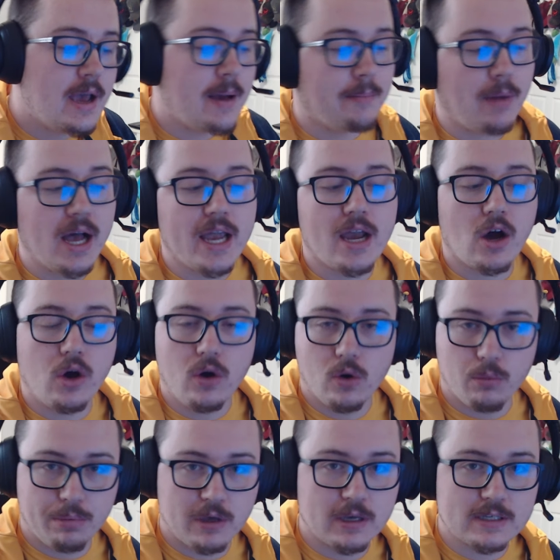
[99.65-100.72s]
My
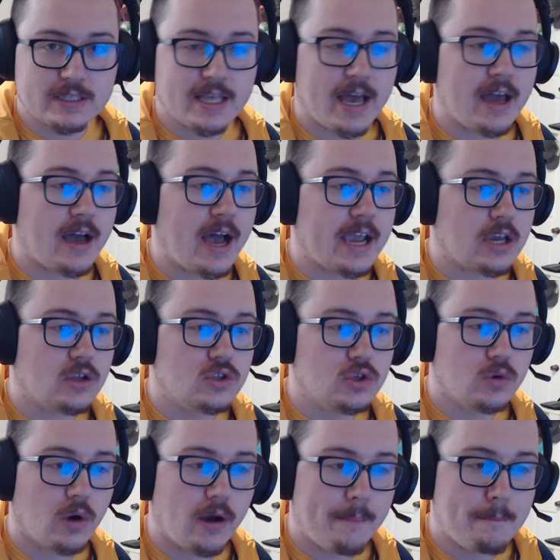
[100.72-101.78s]
hope is that I could
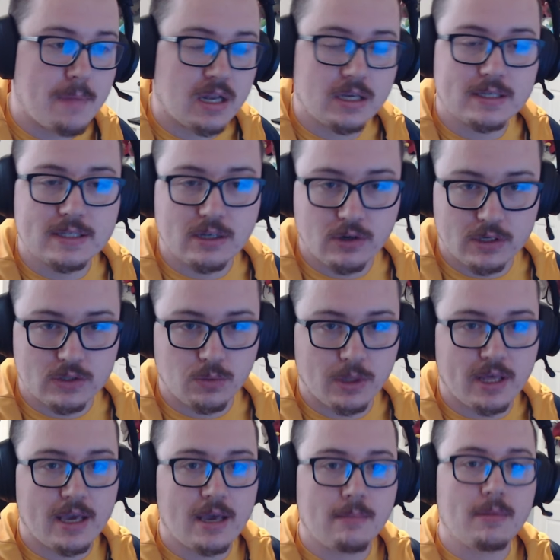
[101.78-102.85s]
do a mini series with
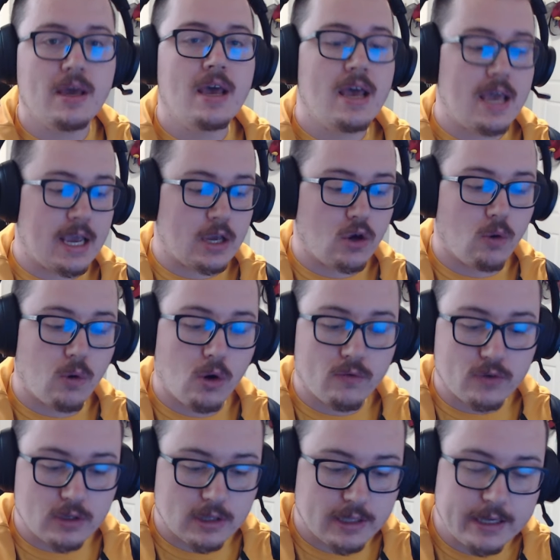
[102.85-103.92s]
him and go
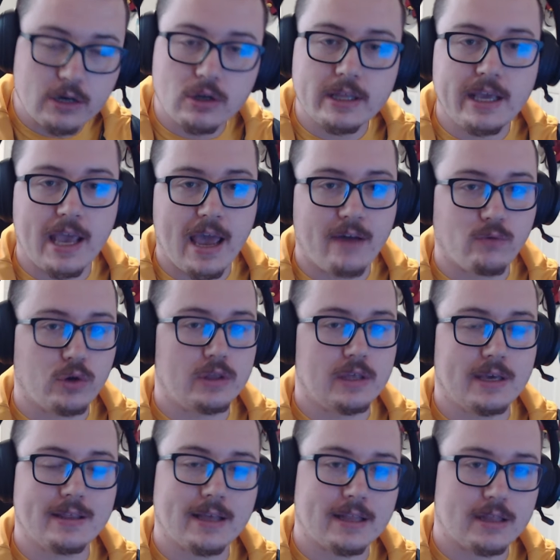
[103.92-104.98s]
over literally
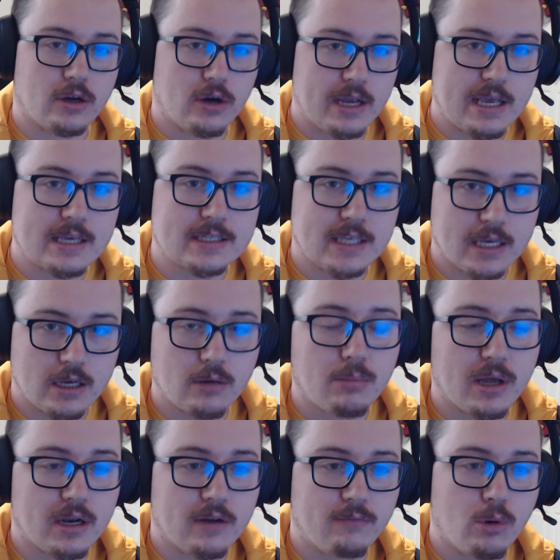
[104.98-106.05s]
everything that there is in
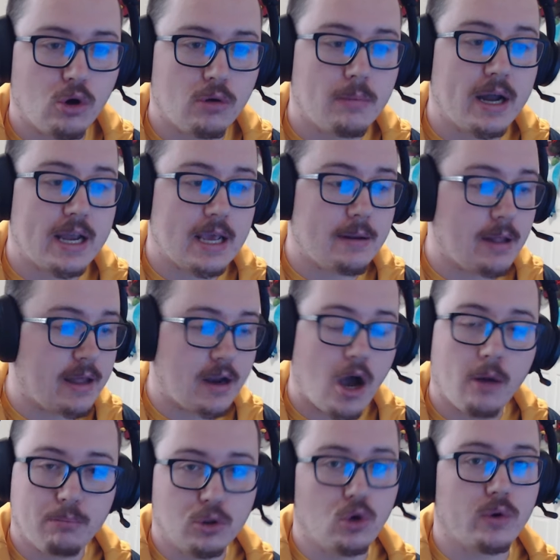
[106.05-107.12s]
competitive Pokemon and then
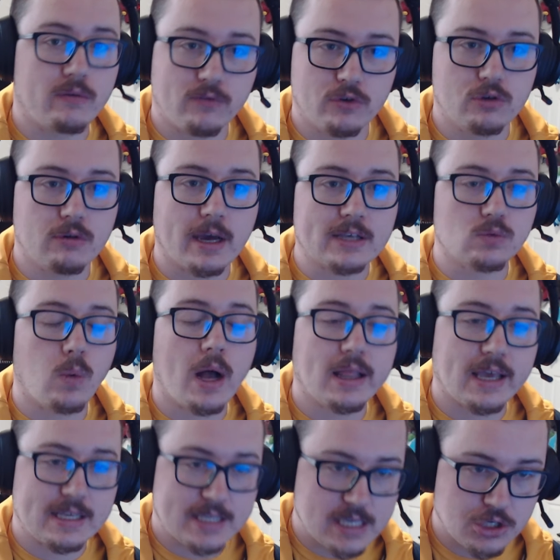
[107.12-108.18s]
upload it for you guys while
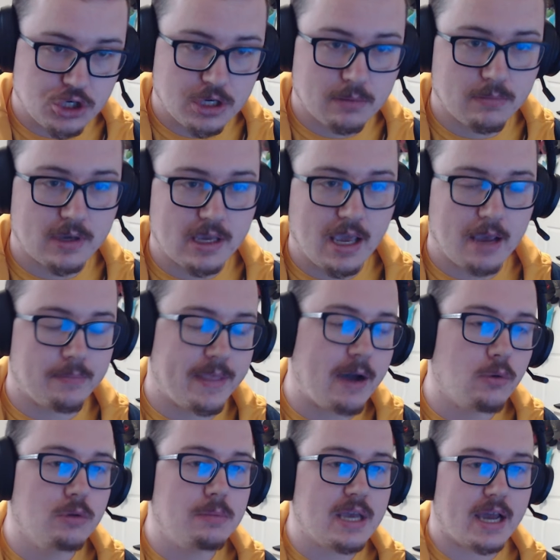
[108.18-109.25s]
I teach him the game. That
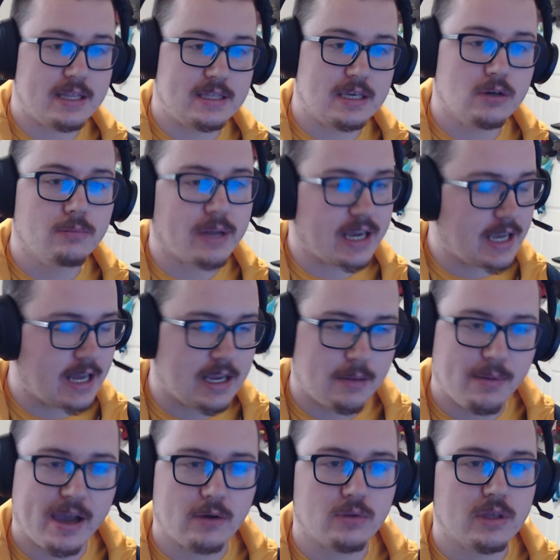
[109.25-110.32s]
would be ideal, but I got to get
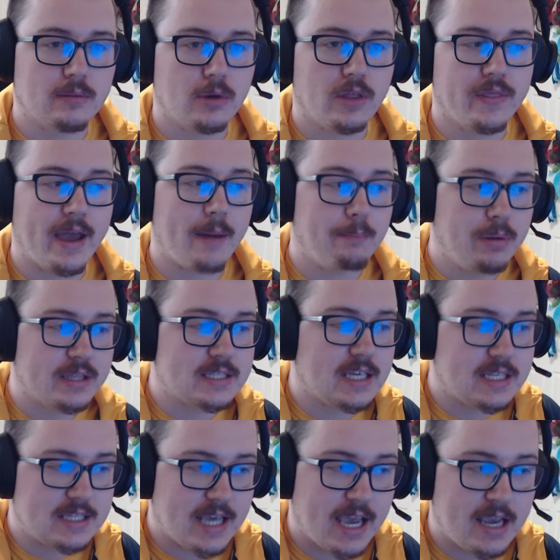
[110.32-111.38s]
back with him on that. But
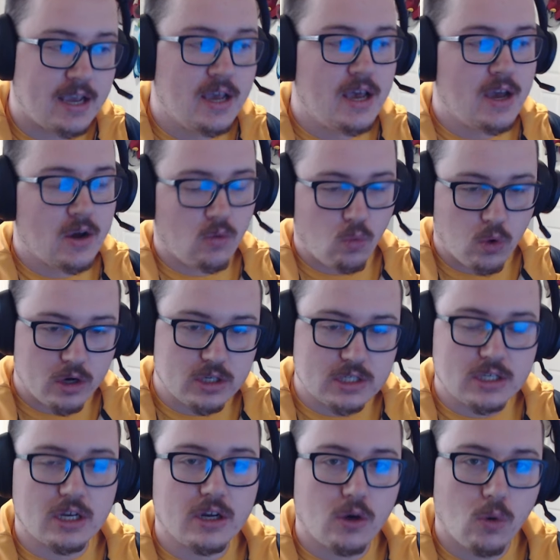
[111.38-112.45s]
today, we're
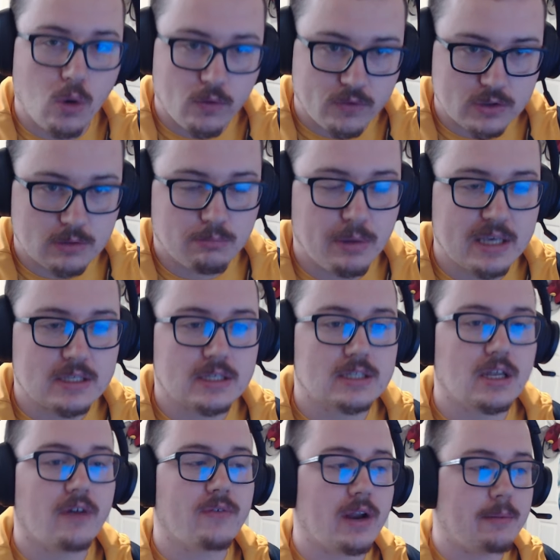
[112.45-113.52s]
just going to go over some basic
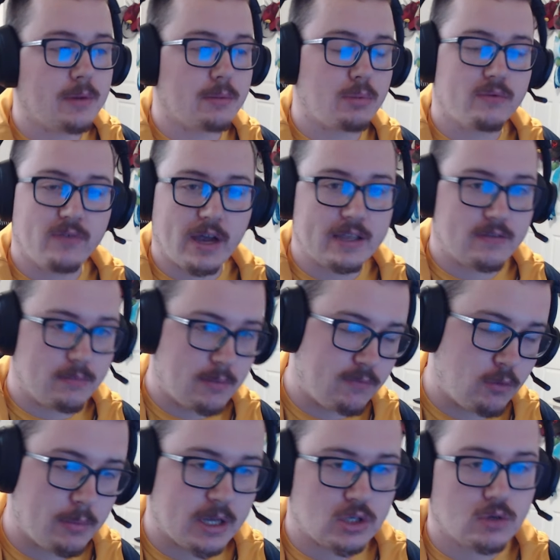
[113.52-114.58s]
stuff and I'm going to provide some
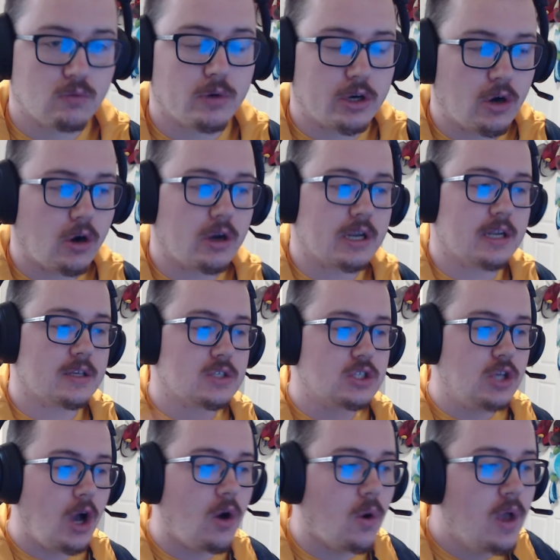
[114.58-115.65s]
information regarding it.
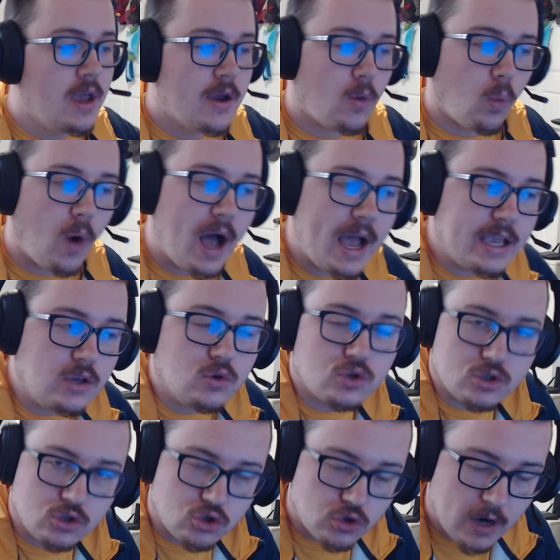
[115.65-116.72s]
So, why you
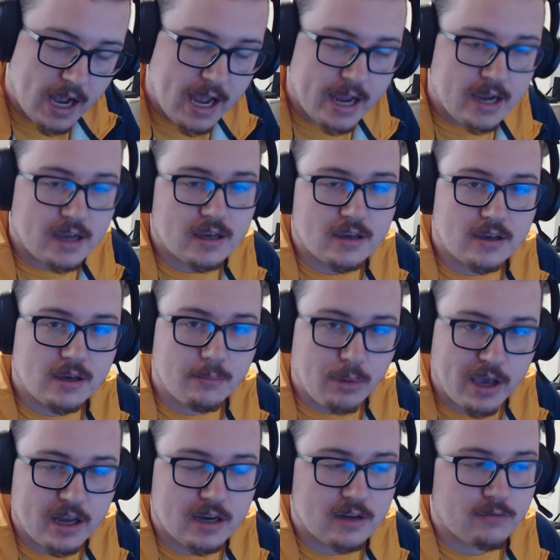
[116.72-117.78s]
should try competitive